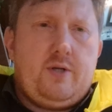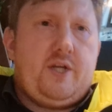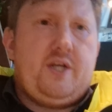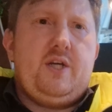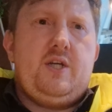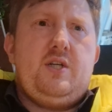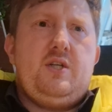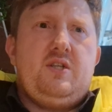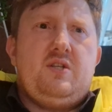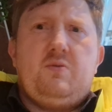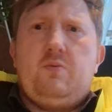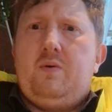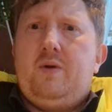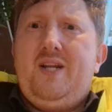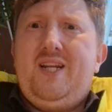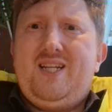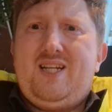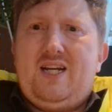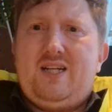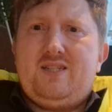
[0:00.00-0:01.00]
because
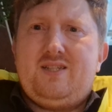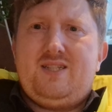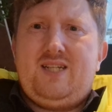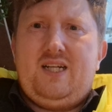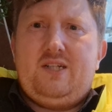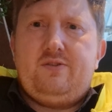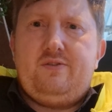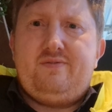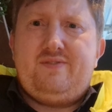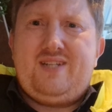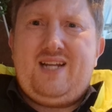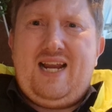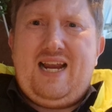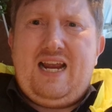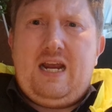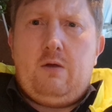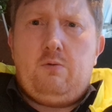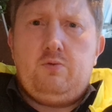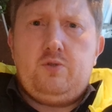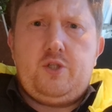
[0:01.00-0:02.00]
we need to get to the centre of
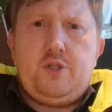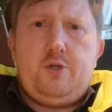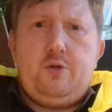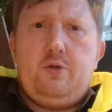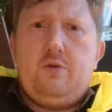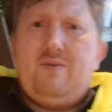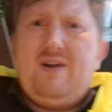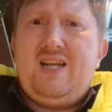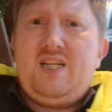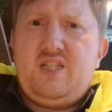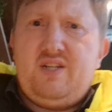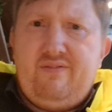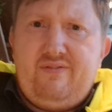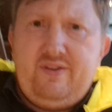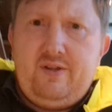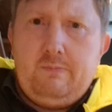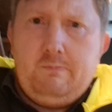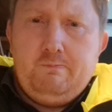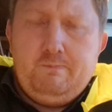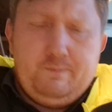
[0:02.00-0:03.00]
town to do the rest of
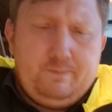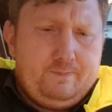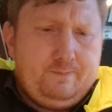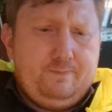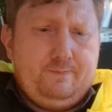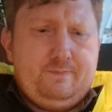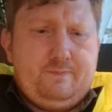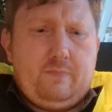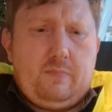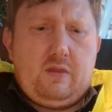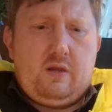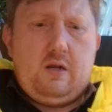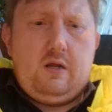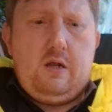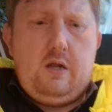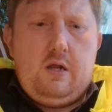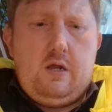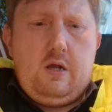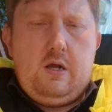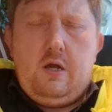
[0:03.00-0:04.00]
them.
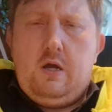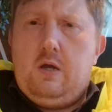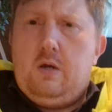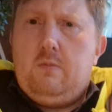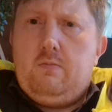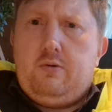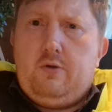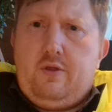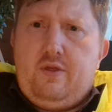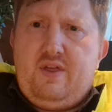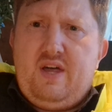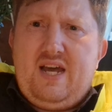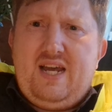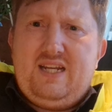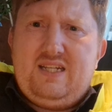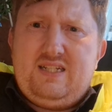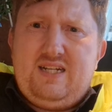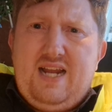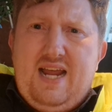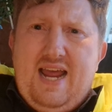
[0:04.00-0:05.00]
But that
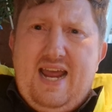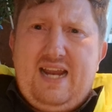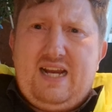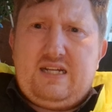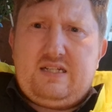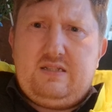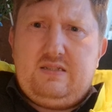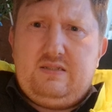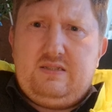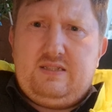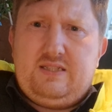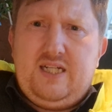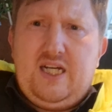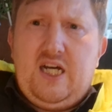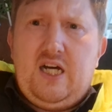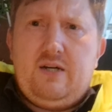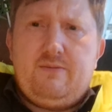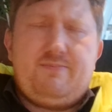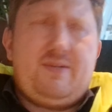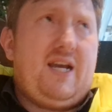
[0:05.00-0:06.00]
is an excellent
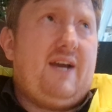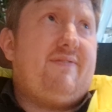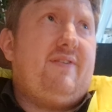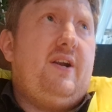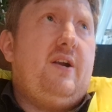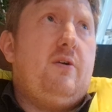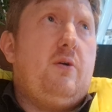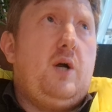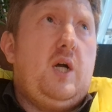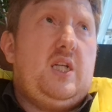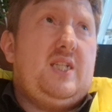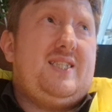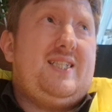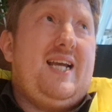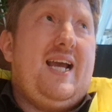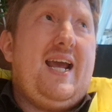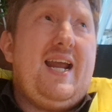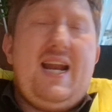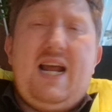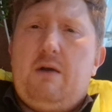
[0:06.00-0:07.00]
start. Caffè Nero,
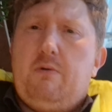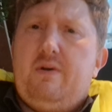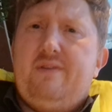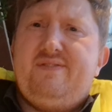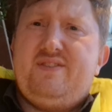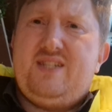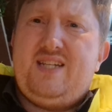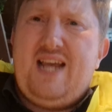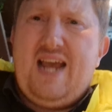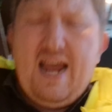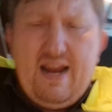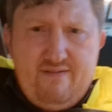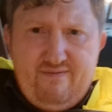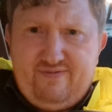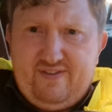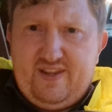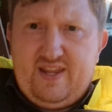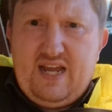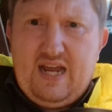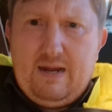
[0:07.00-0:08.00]
10 out of 10
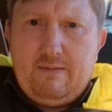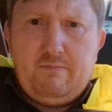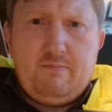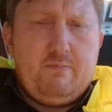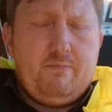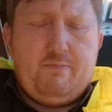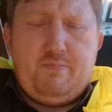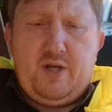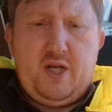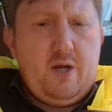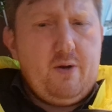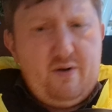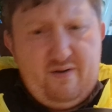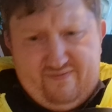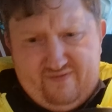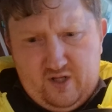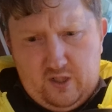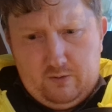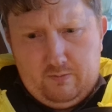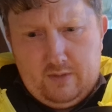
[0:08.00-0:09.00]
for that.
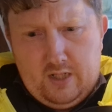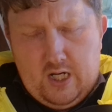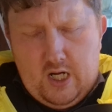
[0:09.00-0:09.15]
Beautiful.